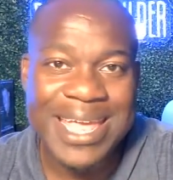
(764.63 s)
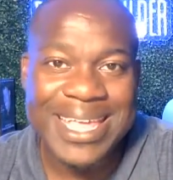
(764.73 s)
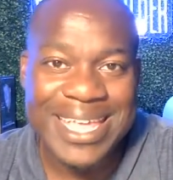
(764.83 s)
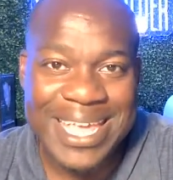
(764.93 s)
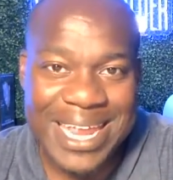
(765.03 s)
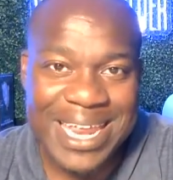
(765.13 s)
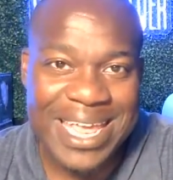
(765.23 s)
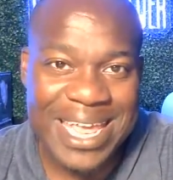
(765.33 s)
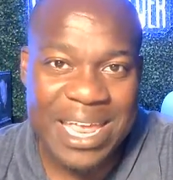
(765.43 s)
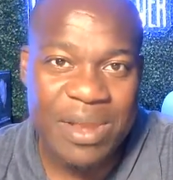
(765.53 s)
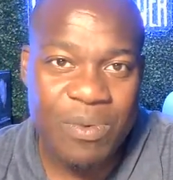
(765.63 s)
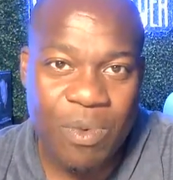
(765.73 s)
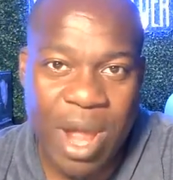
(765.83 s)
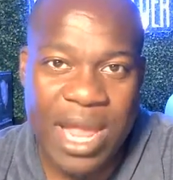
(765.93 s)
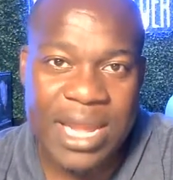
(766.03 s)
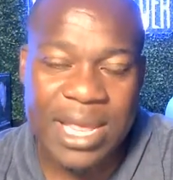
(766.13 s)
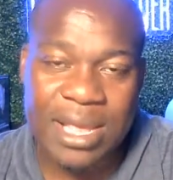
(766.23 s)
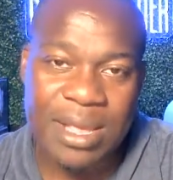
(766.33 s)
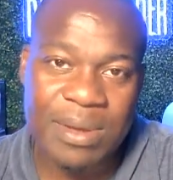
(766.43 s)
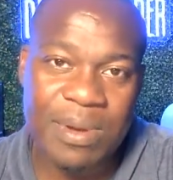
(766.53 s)
Get it in
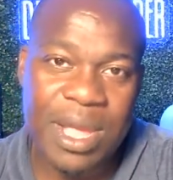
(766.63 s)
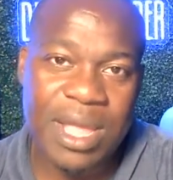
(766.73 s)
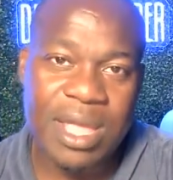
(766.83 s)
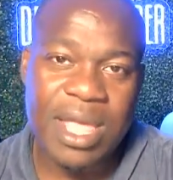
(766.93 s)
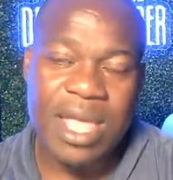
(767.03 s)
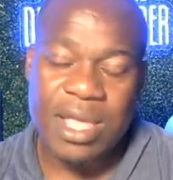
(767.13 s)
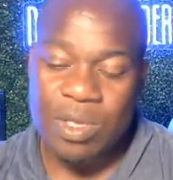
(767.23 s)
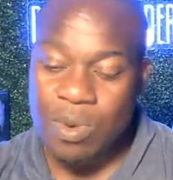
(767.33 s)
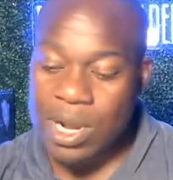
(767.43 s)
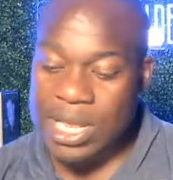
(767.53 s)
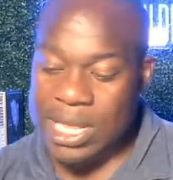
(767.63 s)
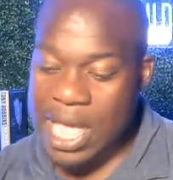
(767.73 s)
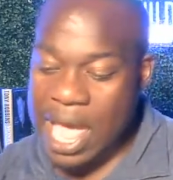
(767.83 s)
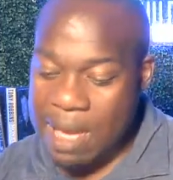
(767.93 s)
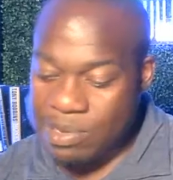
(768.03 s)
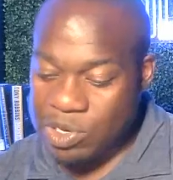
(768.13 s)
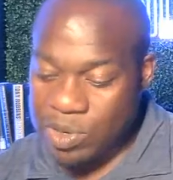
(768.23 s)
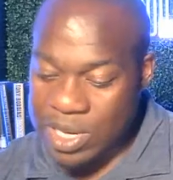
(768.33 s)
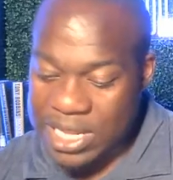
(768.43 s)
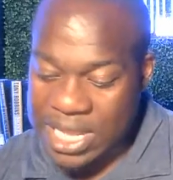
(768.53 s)
writing, right? You want to
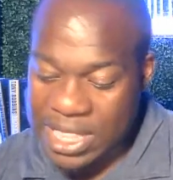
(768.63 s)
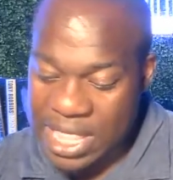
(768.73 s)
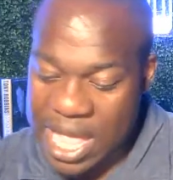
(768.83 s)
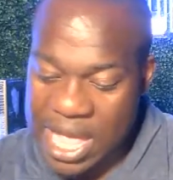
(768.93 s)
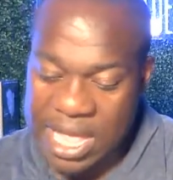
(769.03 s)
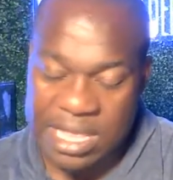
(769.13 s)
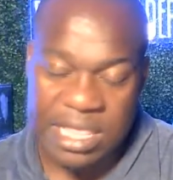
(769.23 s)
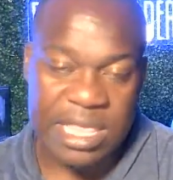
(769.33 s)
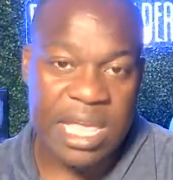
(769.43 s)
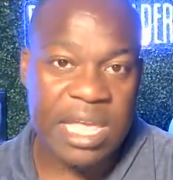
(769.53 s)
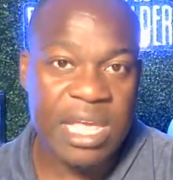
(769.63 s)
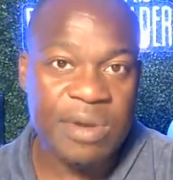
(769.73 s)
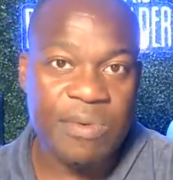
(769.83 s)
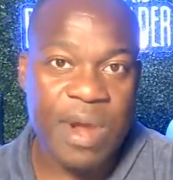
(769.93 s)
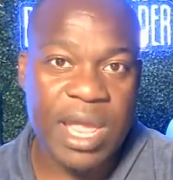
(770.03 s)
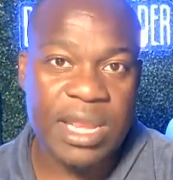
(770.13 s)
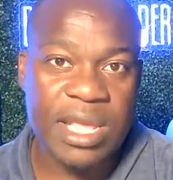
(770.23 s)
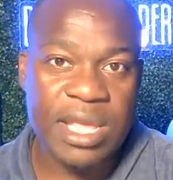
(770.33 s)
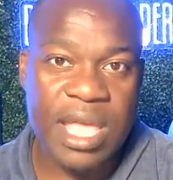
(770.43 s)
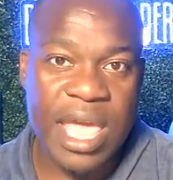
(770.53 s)
absolutely get that thing in
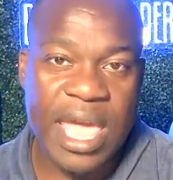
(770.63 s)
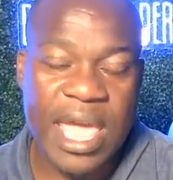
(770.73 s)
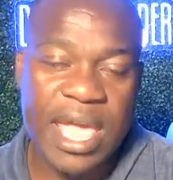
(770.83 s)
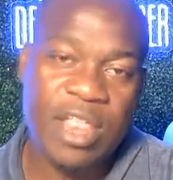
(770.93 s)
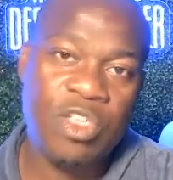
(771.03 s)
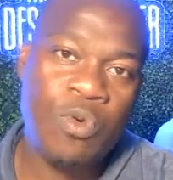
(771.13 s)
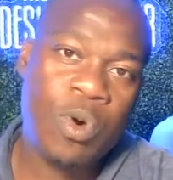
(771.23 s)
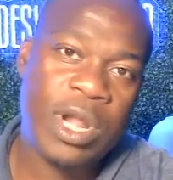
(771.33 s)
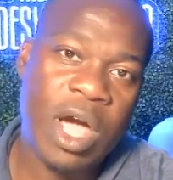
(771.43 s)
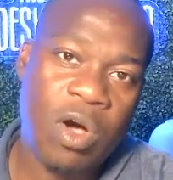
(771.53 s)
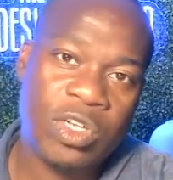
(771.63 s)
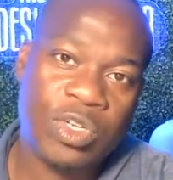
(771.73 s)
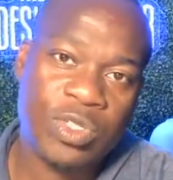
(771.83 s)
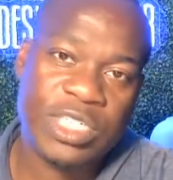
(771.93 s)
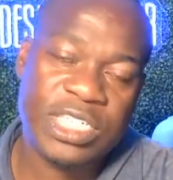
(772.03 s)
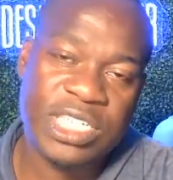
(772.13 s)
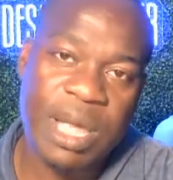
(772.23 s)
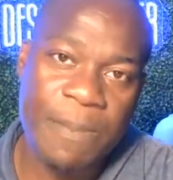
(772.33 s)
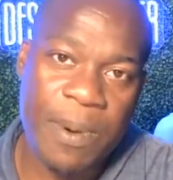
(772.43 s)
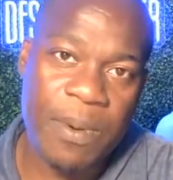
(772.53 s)
writing, and you want to also
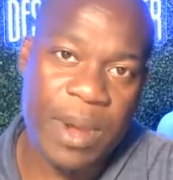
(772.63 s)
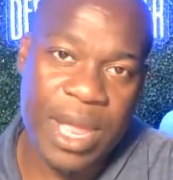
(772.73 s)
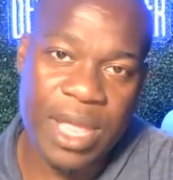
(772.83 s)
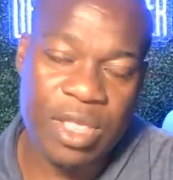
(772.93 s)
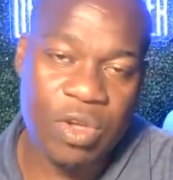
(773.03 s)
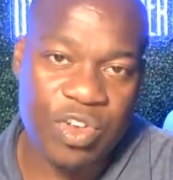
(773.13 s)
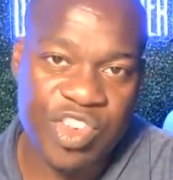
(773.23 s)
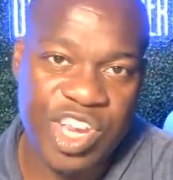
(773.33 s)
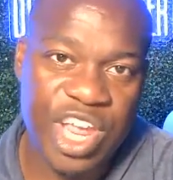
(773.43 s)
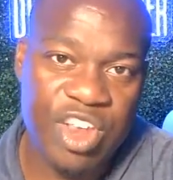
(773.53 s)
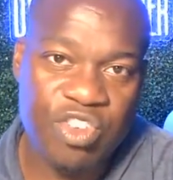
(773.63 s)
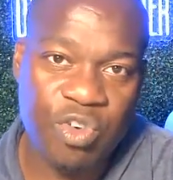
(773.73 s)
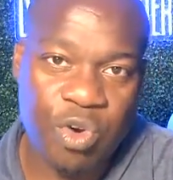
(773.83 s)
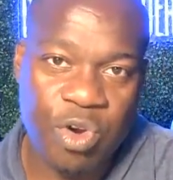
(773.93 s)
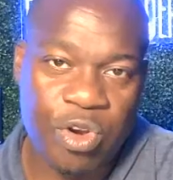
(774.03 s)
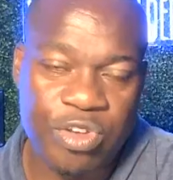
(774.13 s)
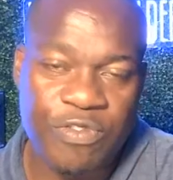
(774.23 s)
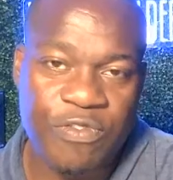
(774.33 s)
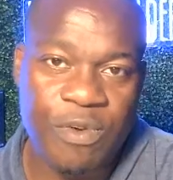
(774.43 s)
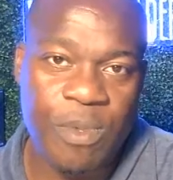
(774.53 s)
separate your change orders
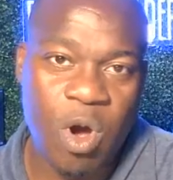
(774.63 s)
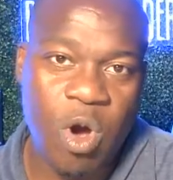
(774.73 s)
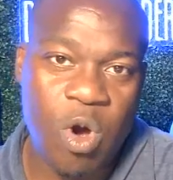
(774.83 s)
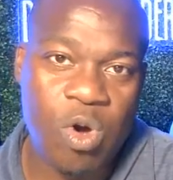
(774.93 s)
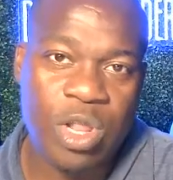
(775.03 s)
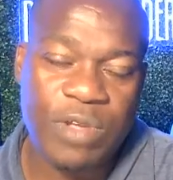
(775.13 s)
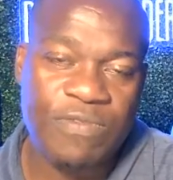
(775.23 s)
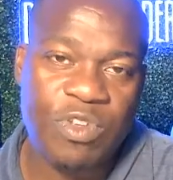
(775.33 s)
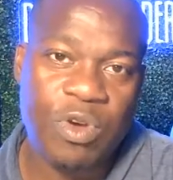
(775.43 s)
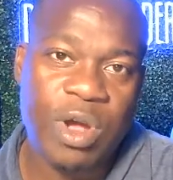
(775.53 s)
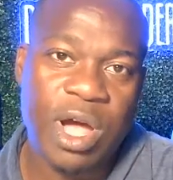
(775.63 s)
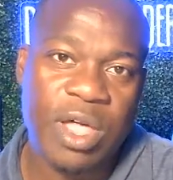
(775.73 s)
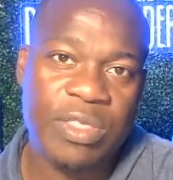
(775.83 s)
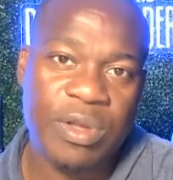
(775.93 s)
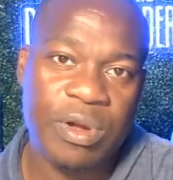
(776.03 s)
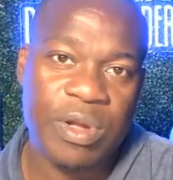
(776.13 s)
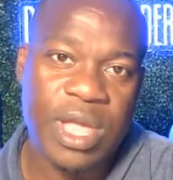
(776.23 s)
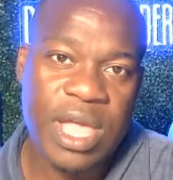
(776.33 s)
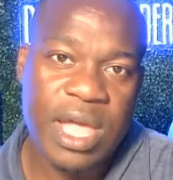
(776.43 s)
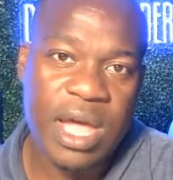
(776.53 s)
from all of your other
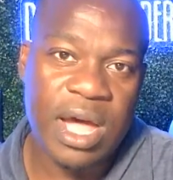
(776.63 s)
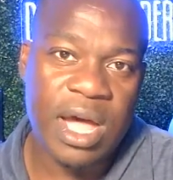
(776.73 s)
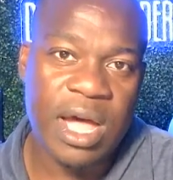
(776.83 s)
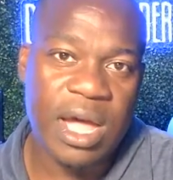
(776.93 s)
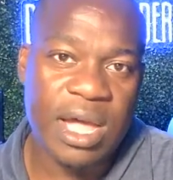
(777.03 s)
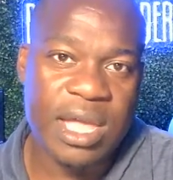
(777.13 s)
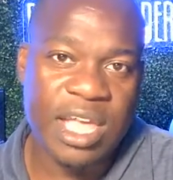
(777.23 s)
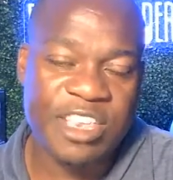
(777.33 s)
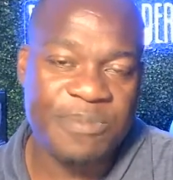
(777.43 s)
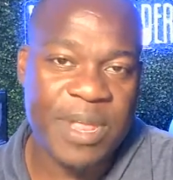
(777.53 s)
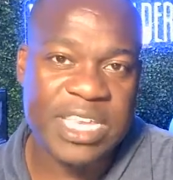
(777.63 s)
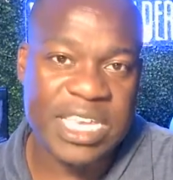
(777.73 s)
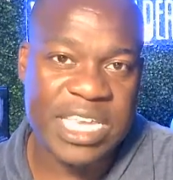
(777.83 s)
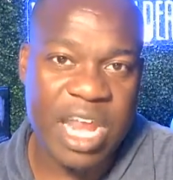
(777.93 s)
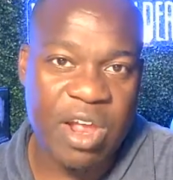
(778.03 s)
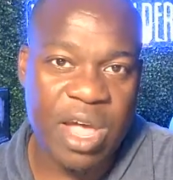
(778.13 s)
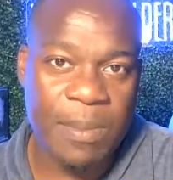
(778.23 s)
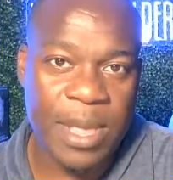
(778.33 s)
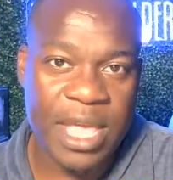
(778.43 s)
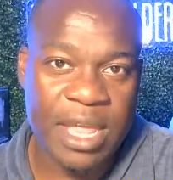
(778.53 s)
expenses that are
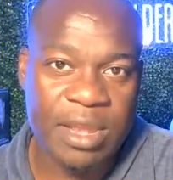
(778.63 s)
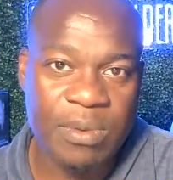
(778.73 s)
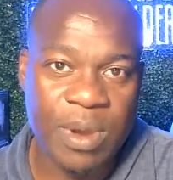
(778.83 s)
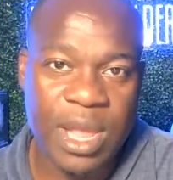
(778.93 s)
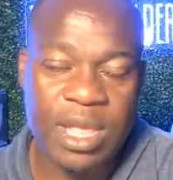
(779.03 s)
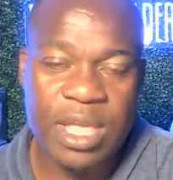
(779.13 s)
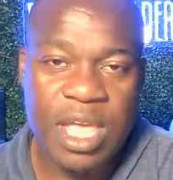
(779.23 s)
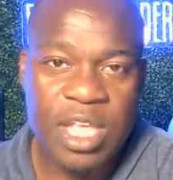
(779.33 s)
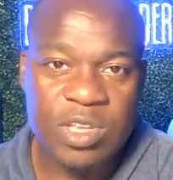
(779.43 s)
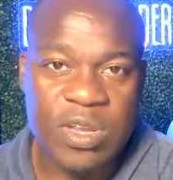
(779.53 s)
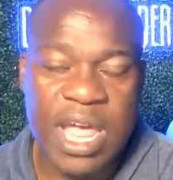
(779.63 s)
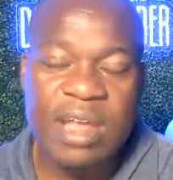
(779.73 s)
coming in, right? So now